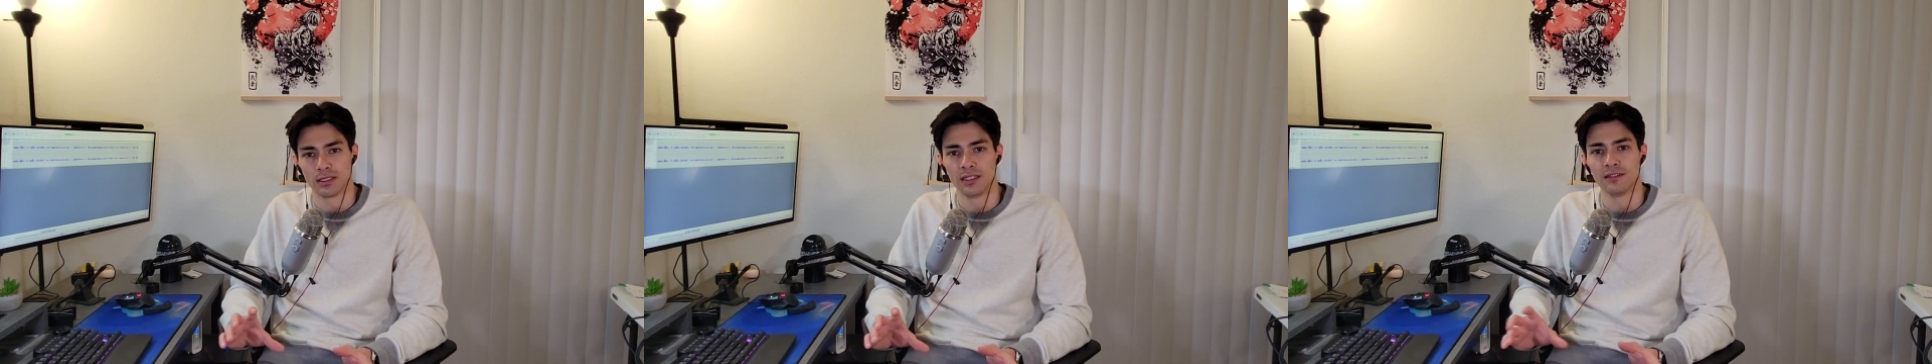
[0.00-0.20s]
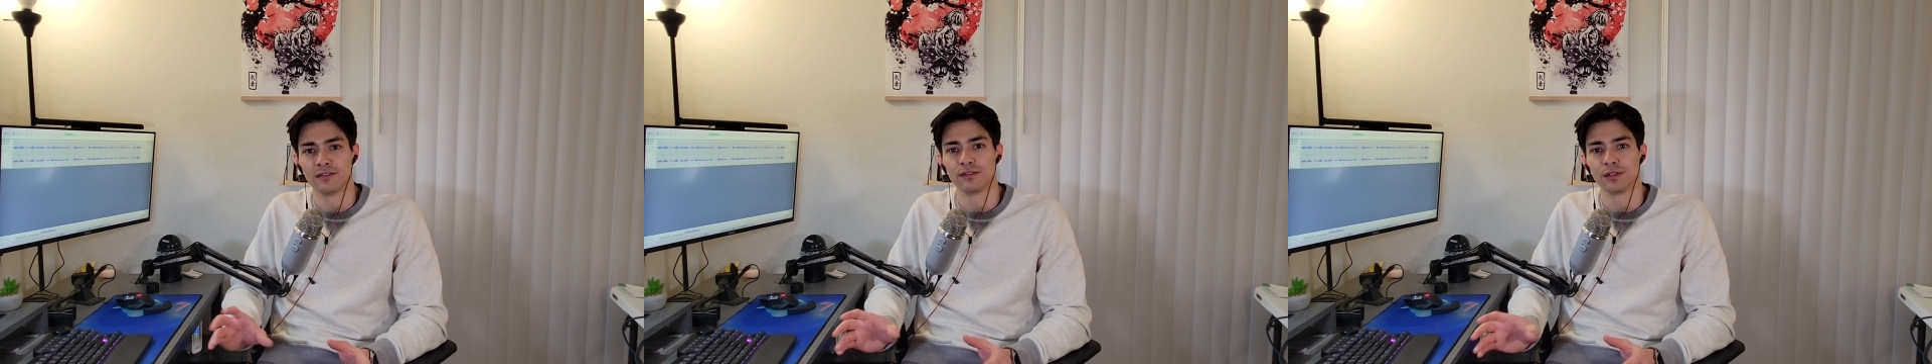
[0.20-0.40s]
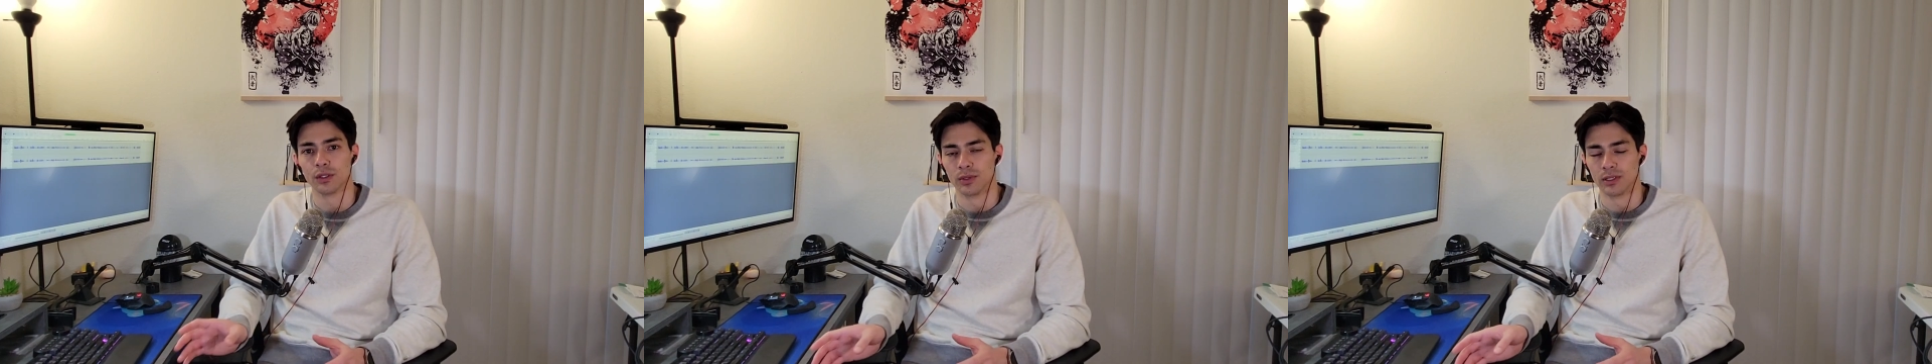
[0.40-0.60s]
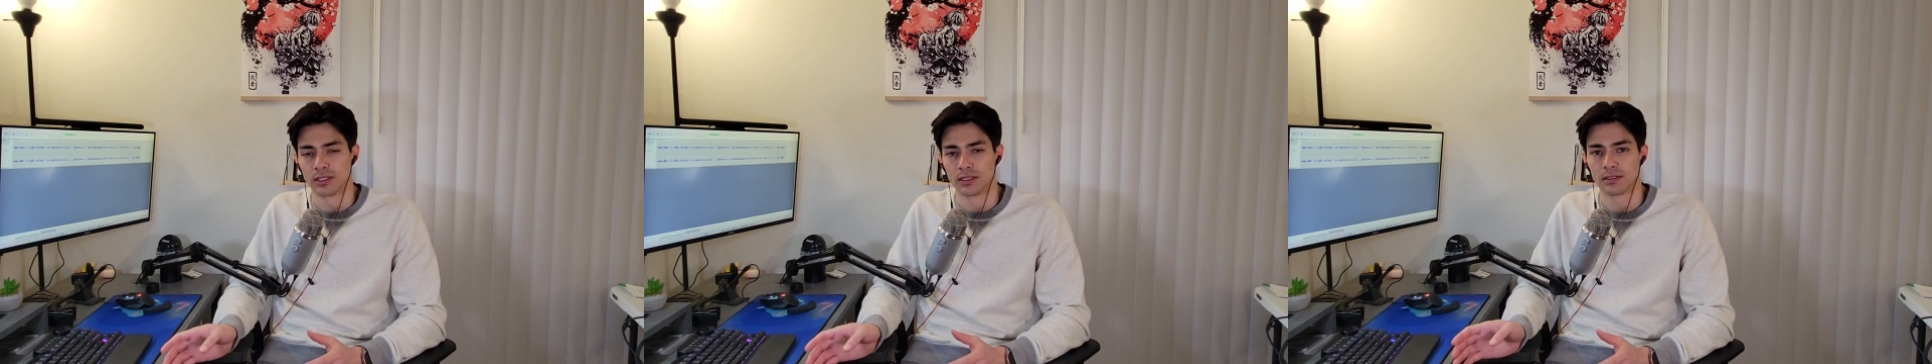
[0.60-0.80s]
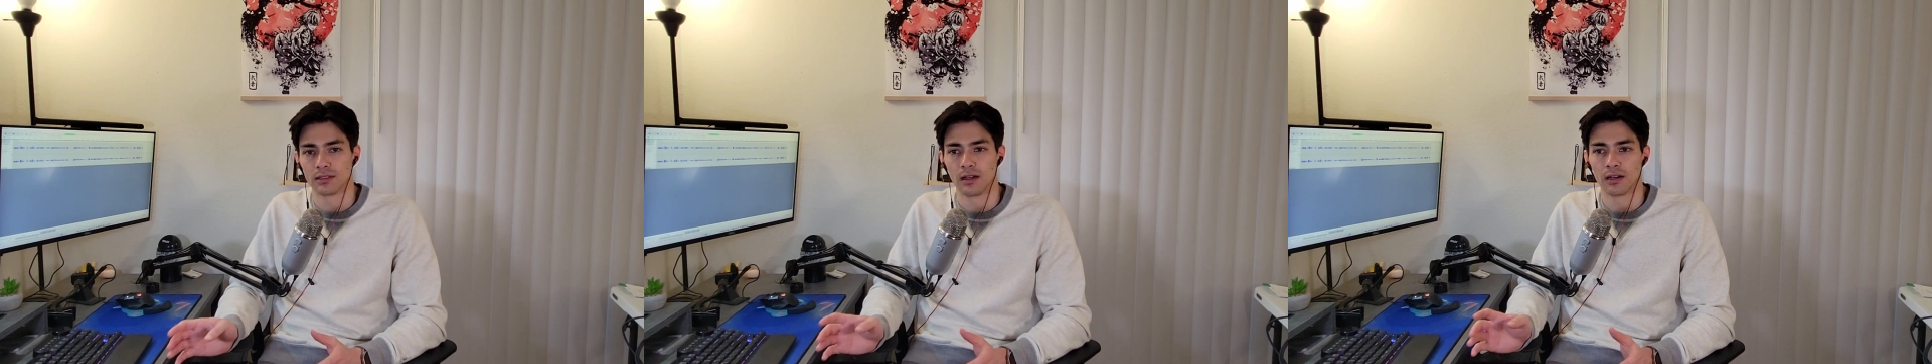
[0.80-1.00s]

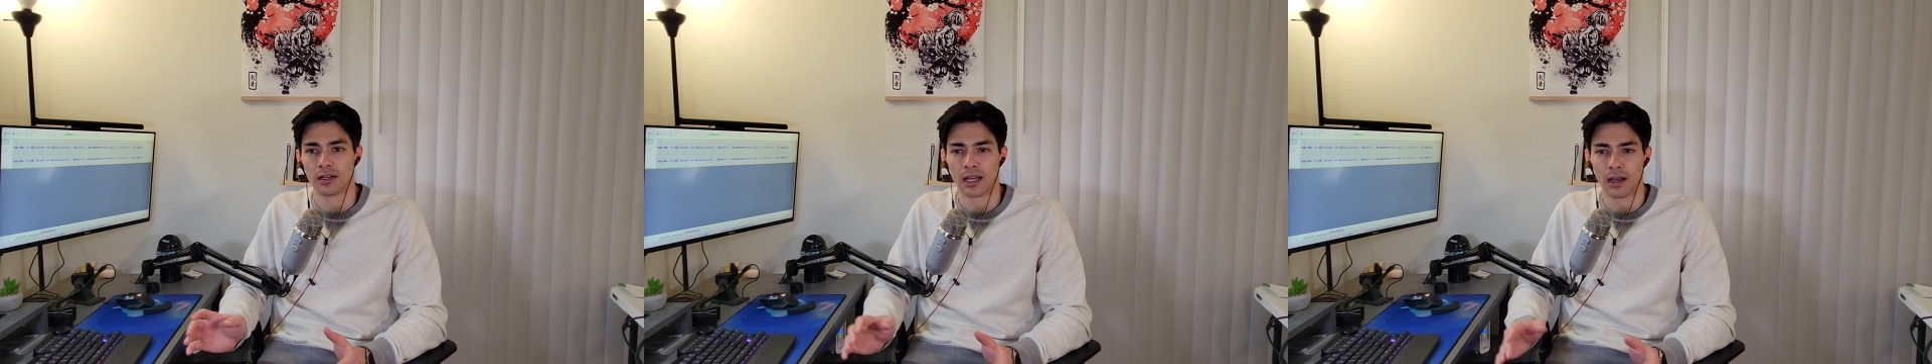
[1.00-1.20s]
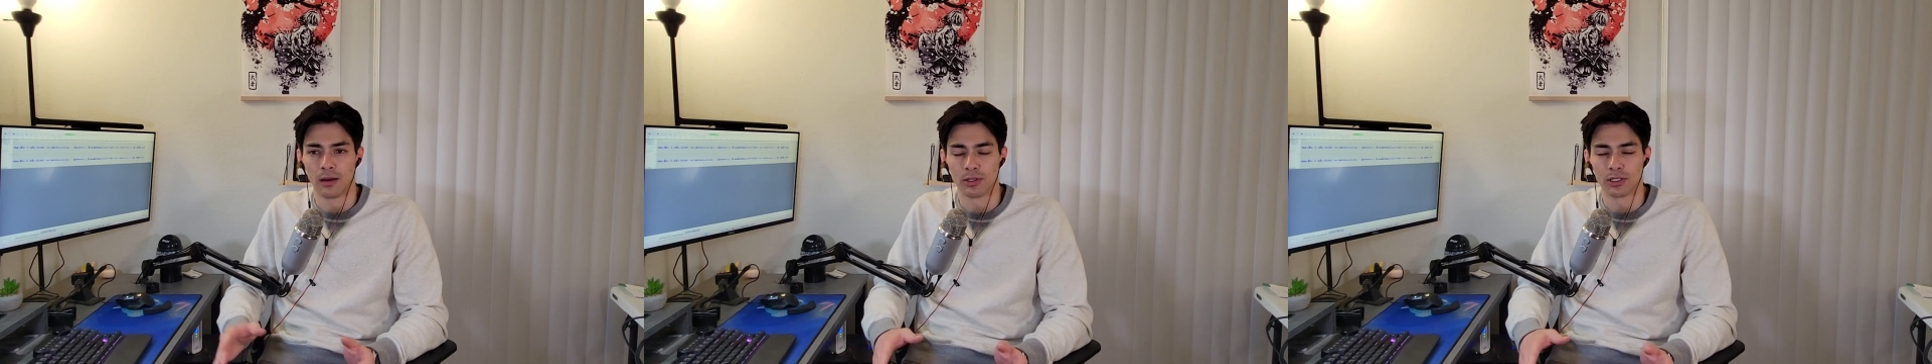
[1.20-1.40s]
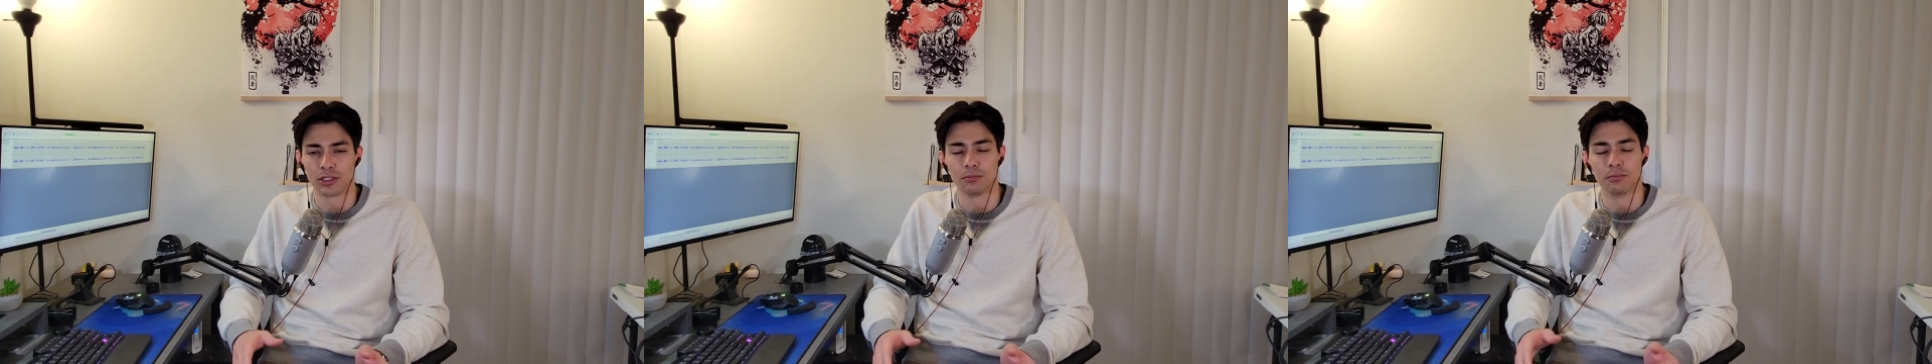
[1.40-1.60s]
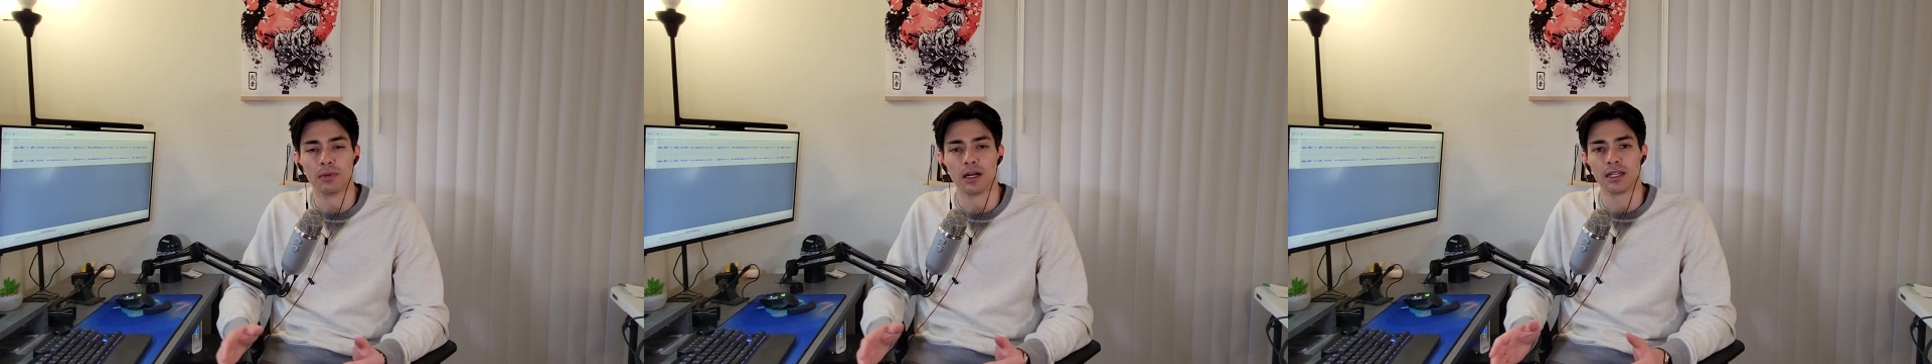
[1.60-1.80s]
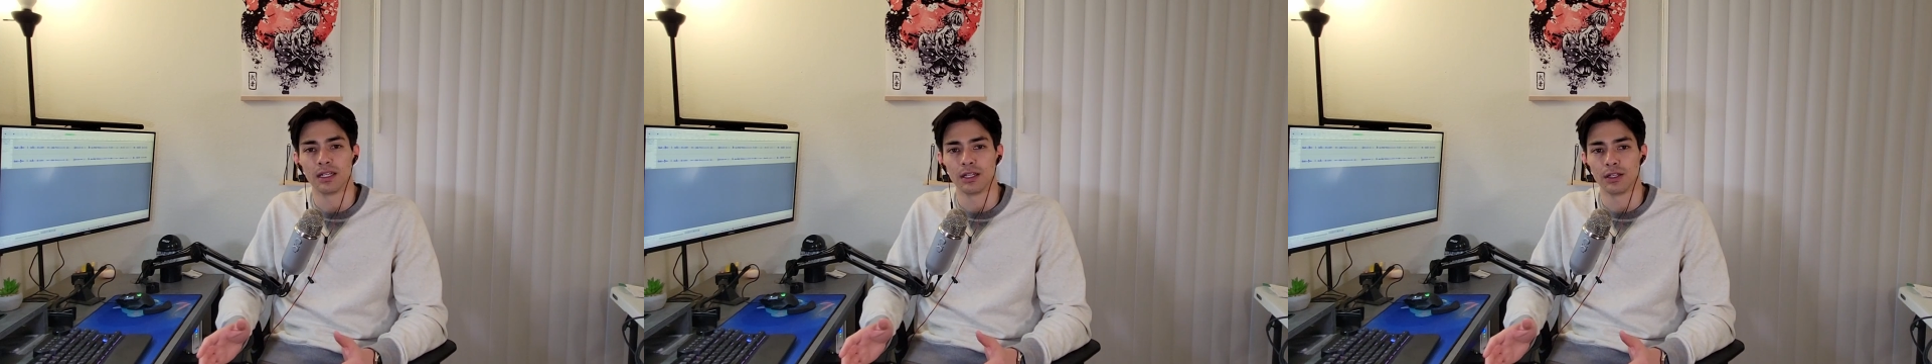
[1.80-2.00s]
influence on how much
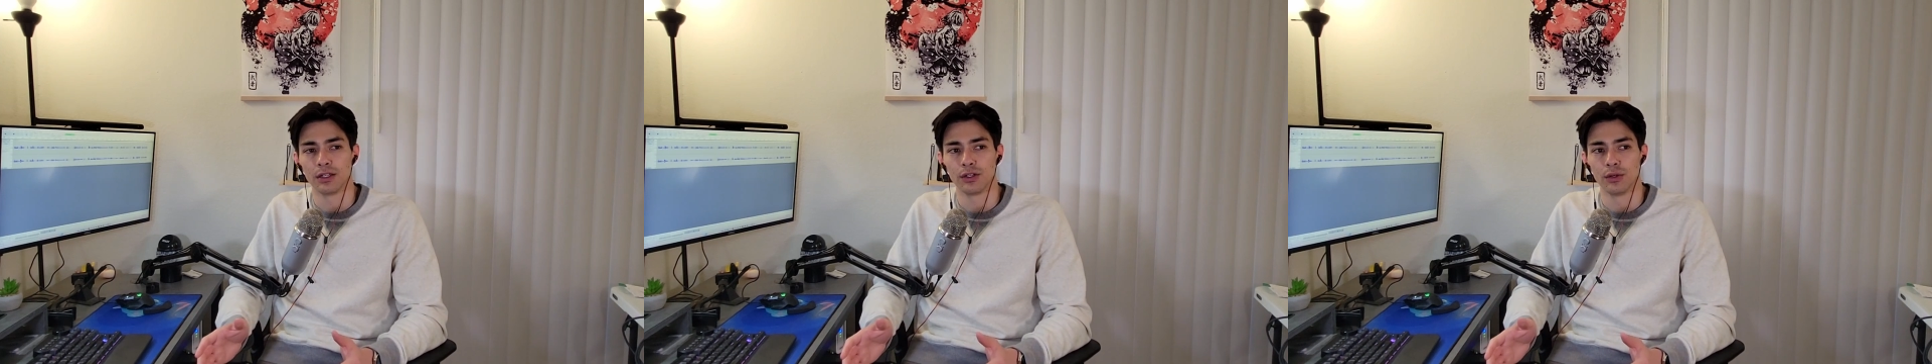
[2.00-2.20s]
money